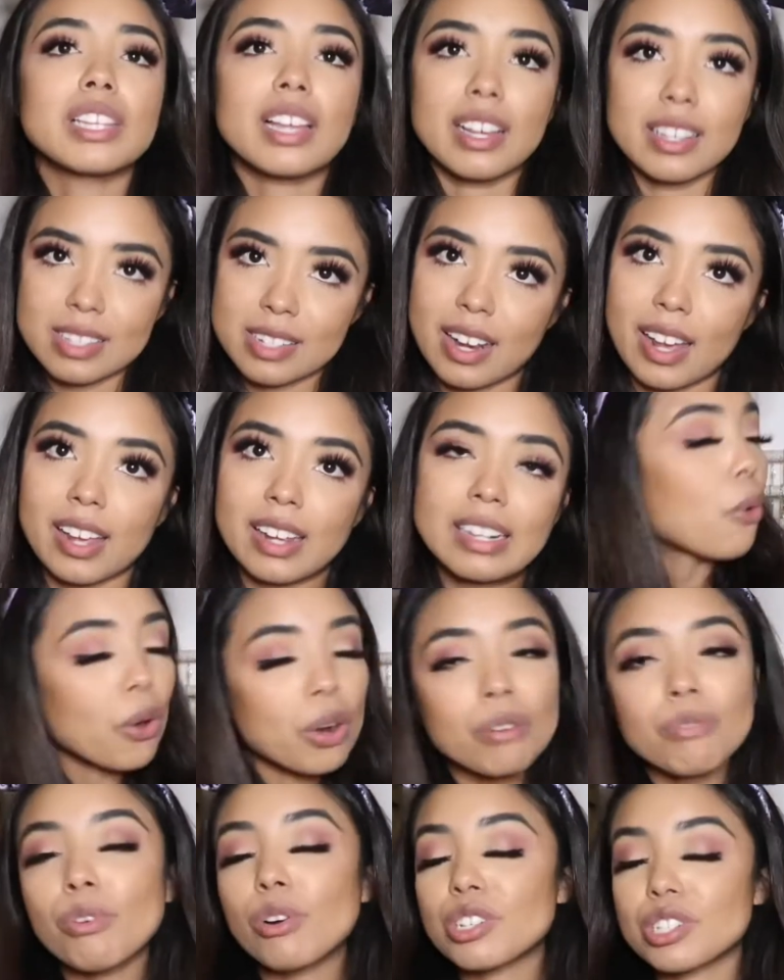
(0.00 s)
last night. Poor
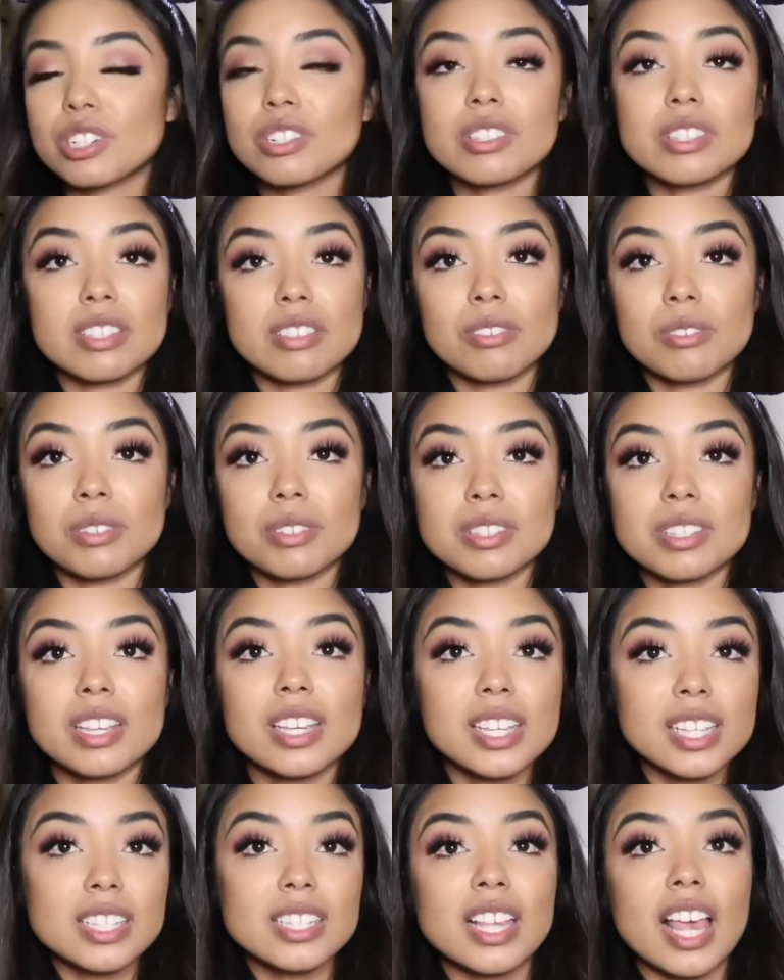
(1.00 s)
Unfortunate Souls
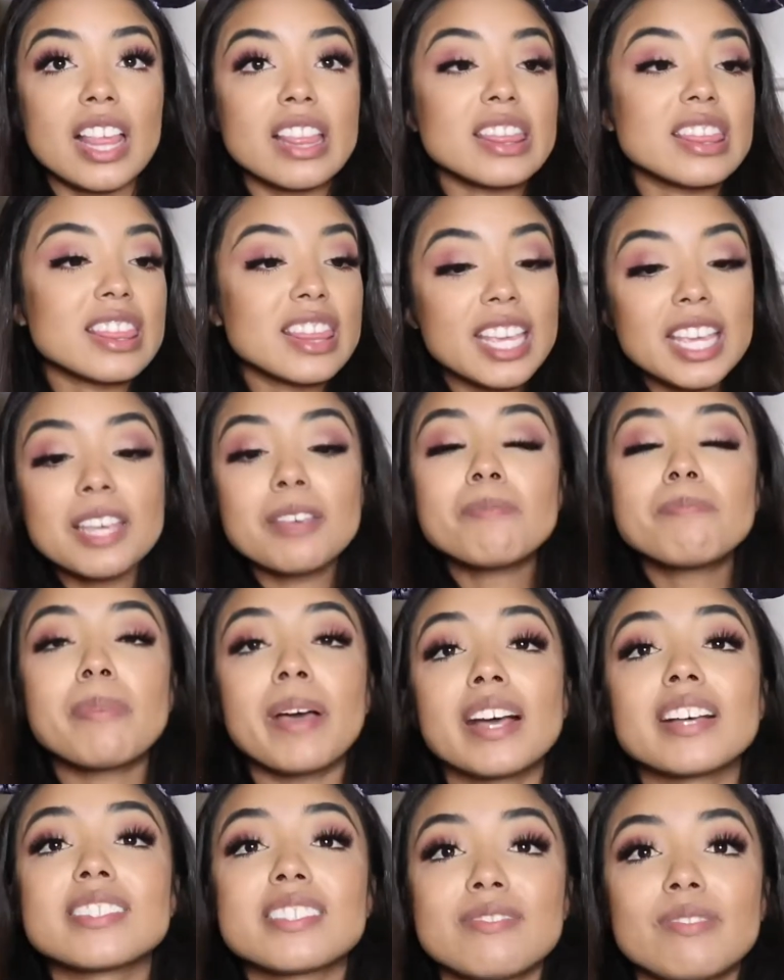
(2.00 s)
is the
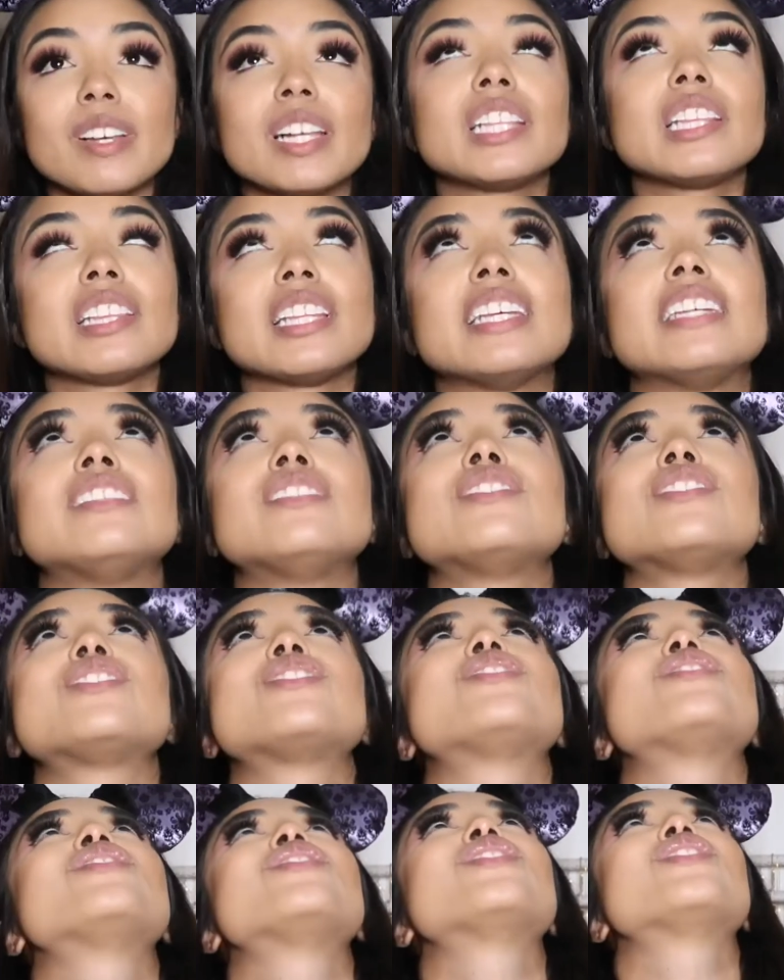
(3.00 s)
best villain
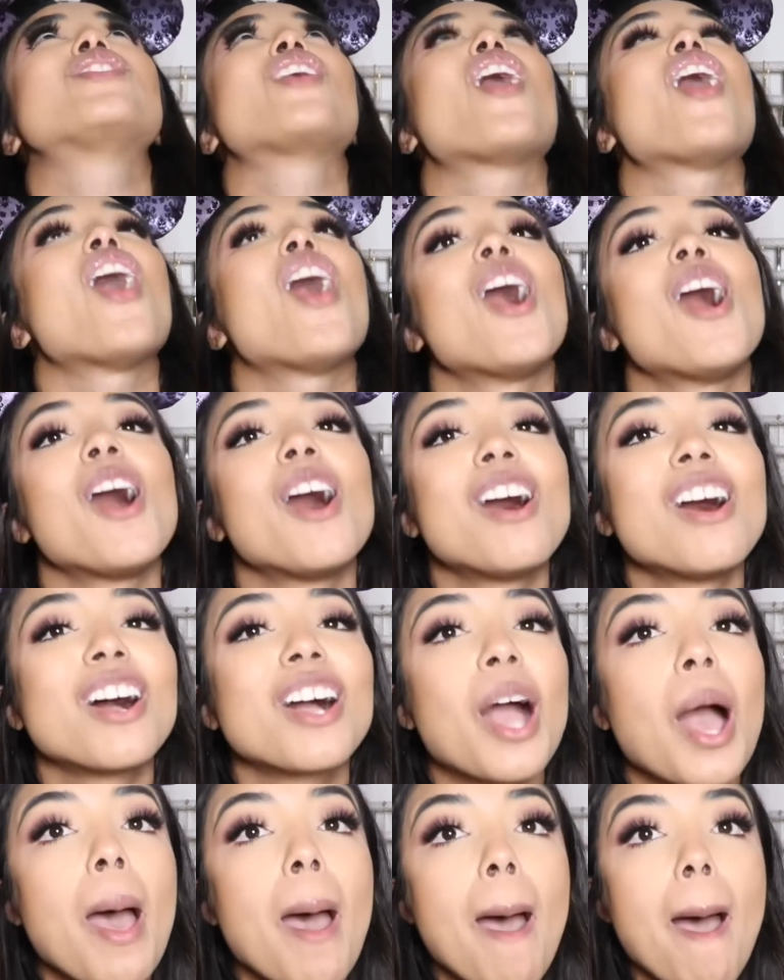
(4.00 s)

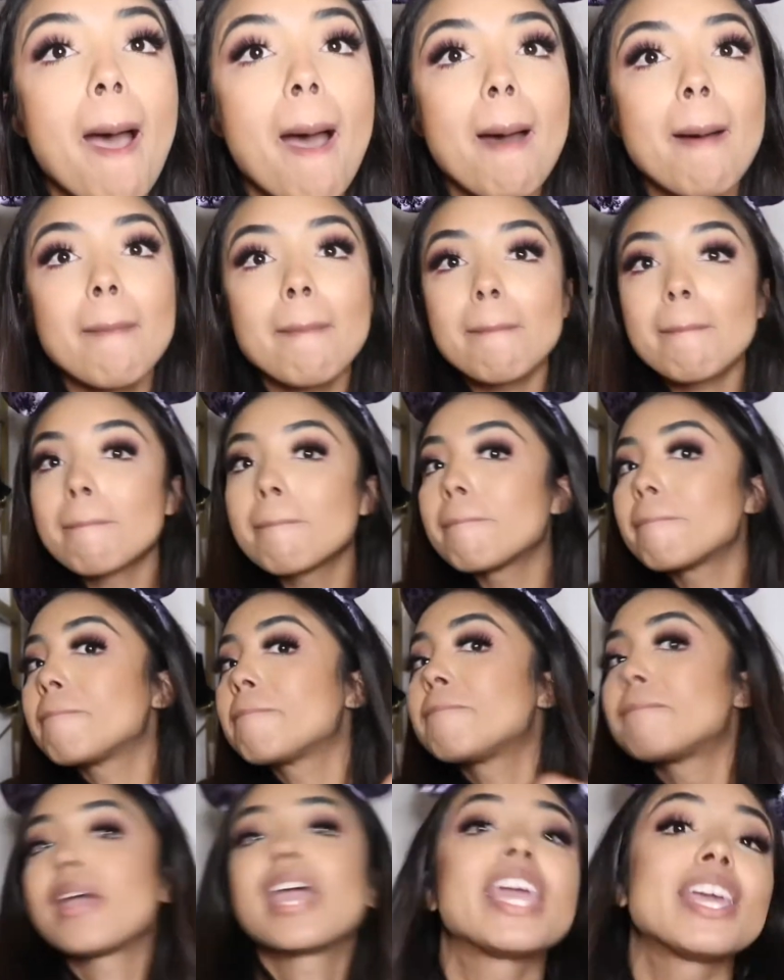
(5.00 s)
song,
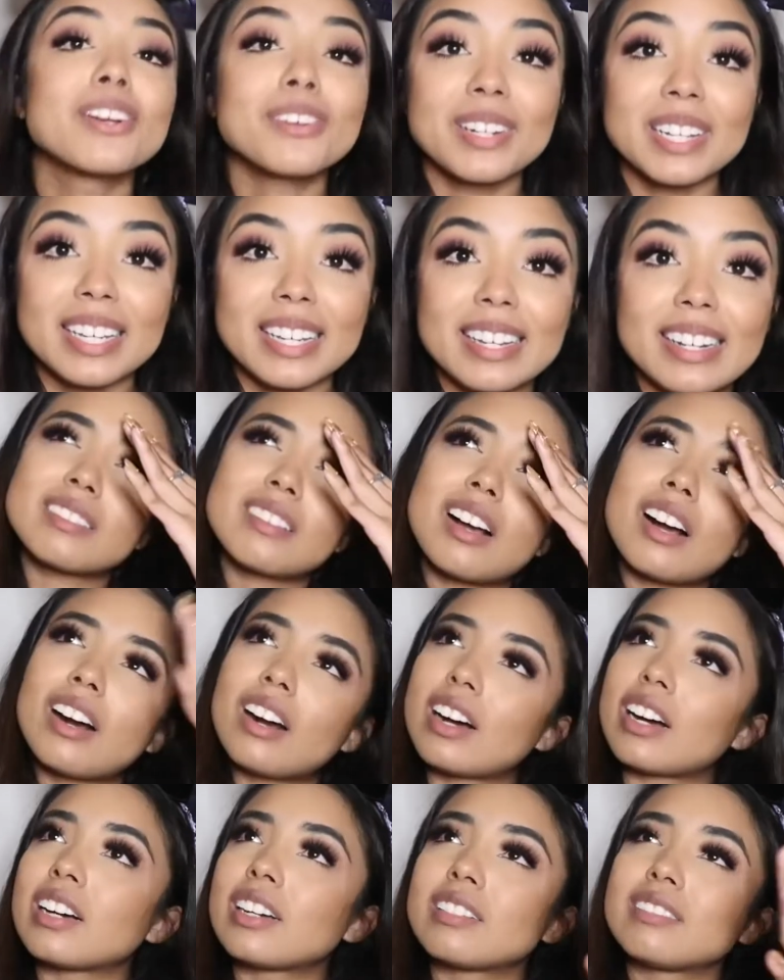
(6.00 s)
period.
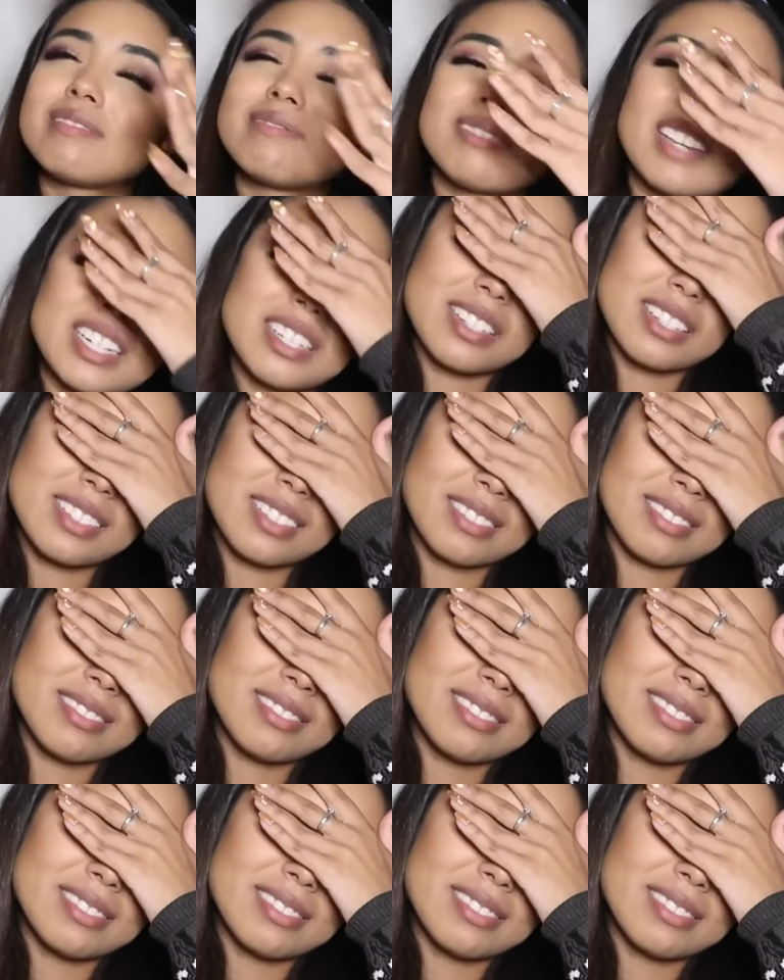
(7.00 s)
Ugh, I just,